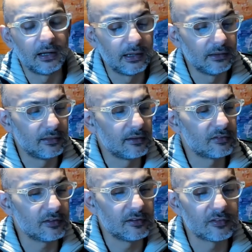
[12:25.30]
this
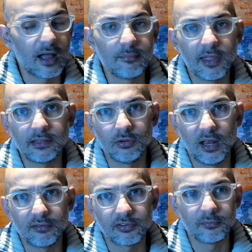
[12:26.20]
exam that you'll have
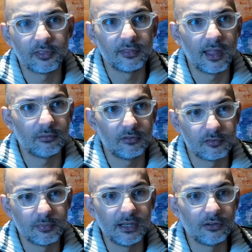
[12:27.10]
something that is
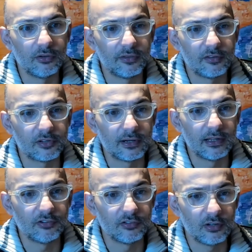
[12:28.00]
built on this
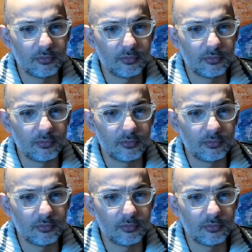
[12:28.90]
relationship.